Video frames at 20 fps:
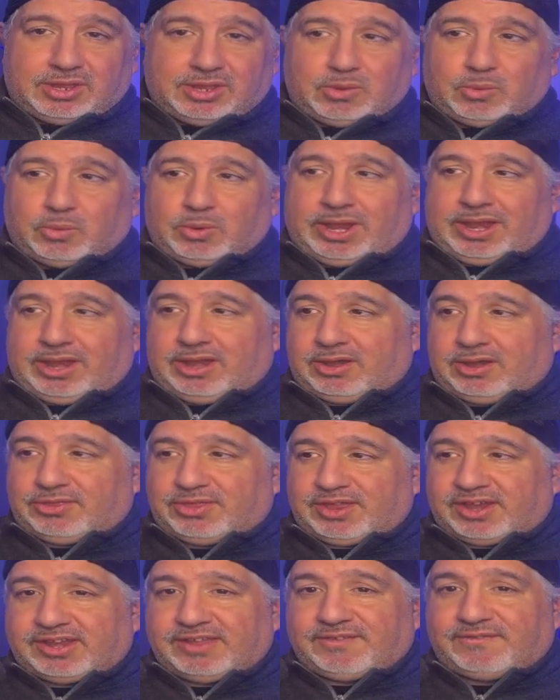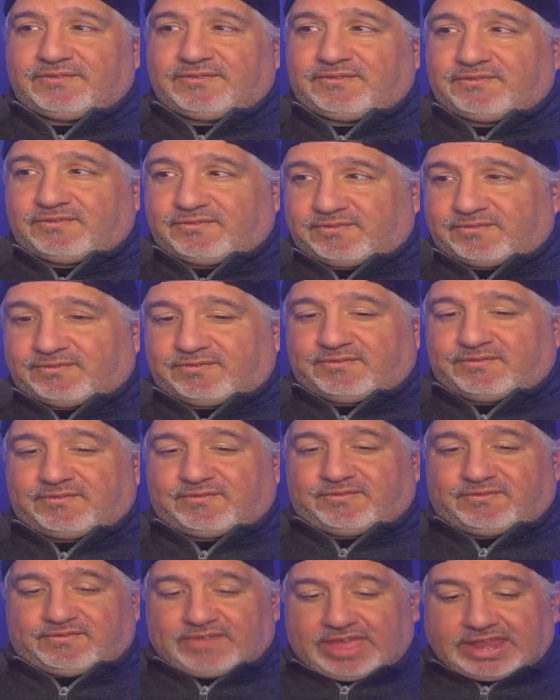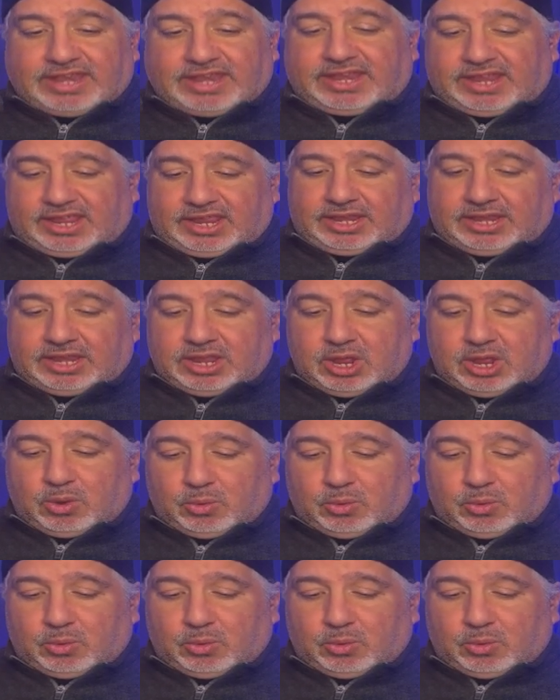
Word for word: where they're def- offending